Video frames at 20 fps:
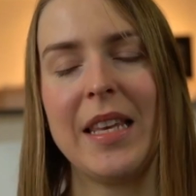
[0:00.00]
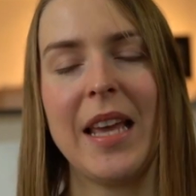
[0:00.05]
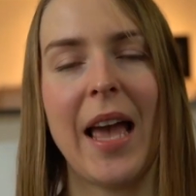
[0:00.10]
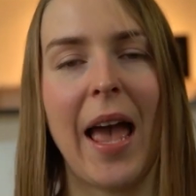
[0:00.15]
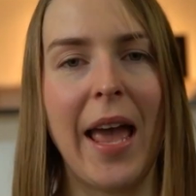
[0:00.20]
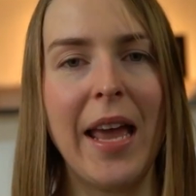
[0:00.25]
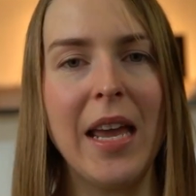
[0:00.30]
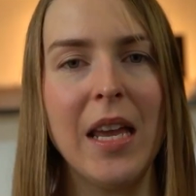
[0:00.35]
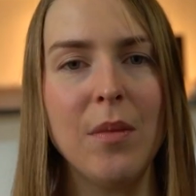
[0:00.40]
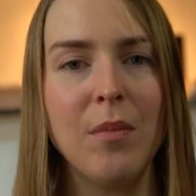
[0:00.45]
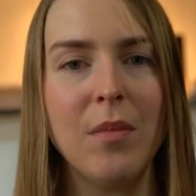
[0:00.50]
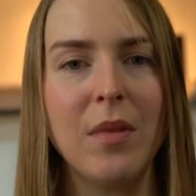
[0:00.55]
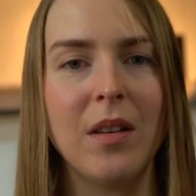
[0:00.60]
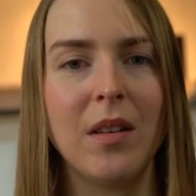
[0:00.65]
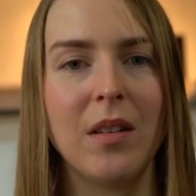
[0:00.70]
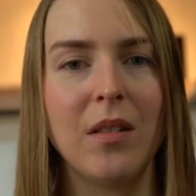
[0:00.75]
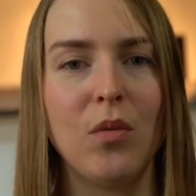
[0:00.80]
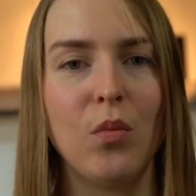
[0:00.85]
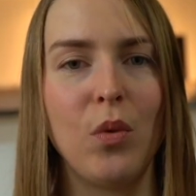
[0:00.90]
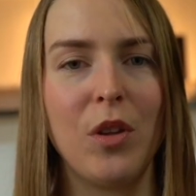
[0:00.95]
The aim
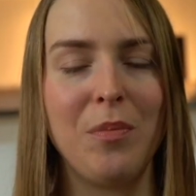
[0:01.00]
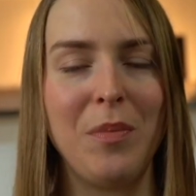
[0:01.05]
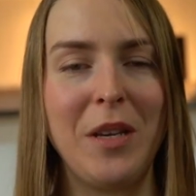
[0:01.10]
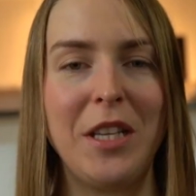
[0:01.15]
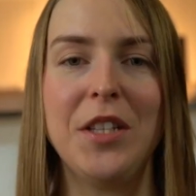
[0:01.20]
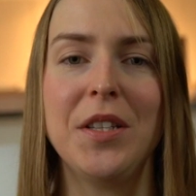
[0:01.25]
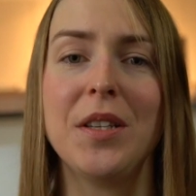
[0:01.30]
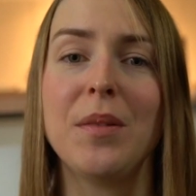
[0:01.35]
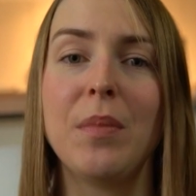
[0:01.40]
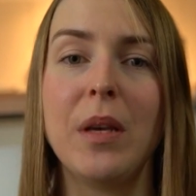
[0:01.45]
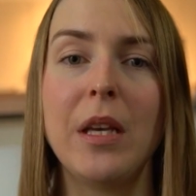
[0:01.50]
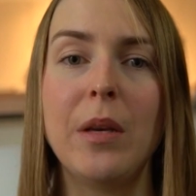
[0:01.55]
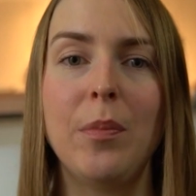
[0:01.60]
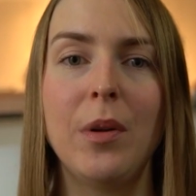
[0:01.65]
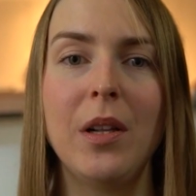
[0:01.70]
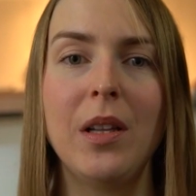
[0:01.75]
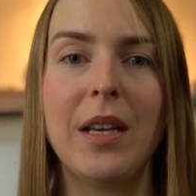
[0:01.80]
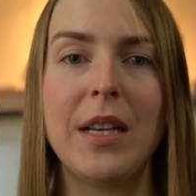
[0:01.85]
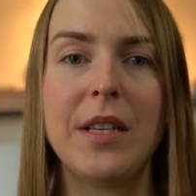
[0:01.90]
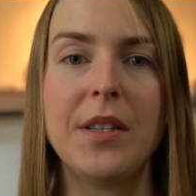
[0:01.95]
with meeting
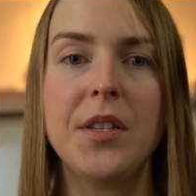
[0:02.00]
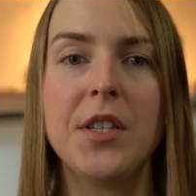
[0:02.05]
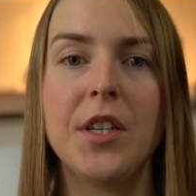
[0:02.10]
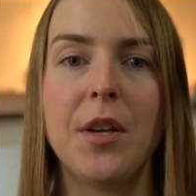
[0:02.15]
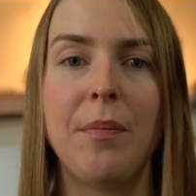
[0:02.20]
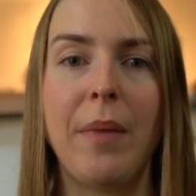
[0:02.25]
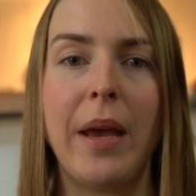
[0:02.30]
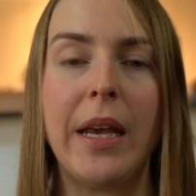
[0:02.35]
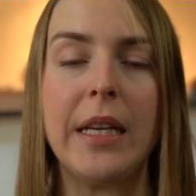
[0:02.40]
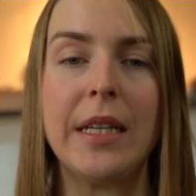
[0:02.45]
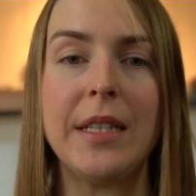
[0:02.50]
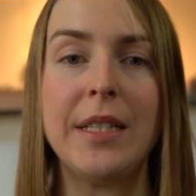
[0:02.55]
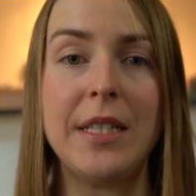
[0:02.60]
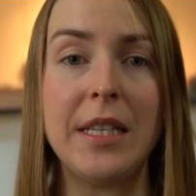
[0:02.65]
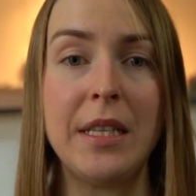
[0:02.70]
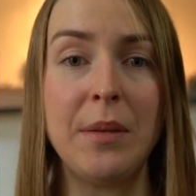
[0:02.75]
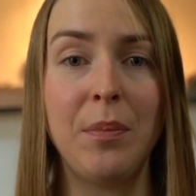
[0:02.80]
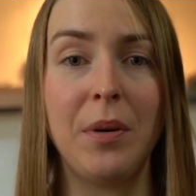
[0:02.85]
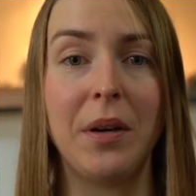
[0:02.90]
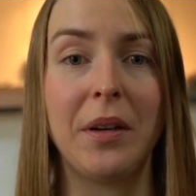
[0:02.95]
people is to make
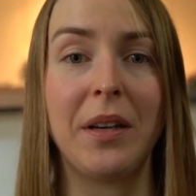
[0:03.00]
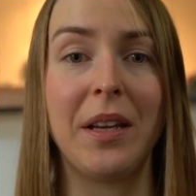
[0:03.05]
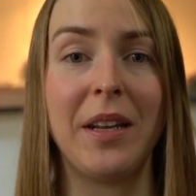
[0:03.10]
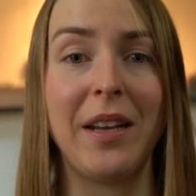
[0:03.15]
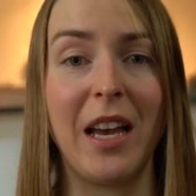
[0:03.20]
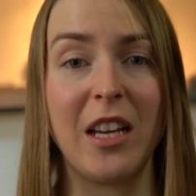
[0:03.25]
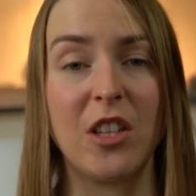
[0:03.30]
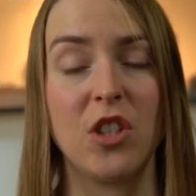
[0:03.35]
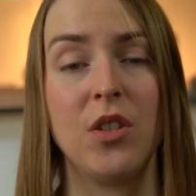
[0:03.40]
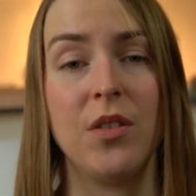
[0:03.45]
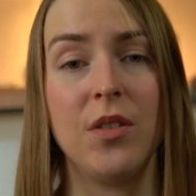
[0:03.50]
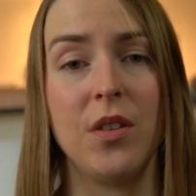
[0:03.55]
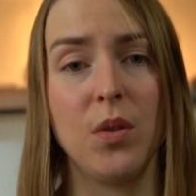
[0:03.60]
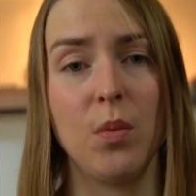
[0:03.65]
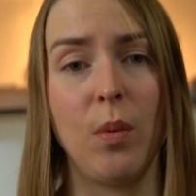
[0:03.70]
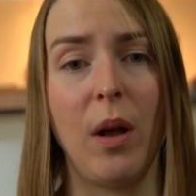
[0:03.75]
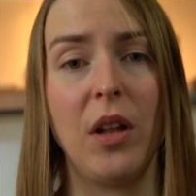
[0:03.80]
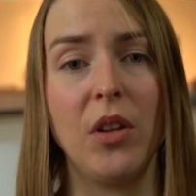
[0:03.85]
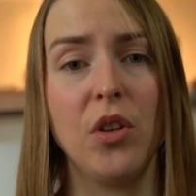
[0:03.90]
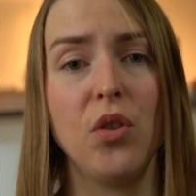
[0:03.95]
deeper connections as well.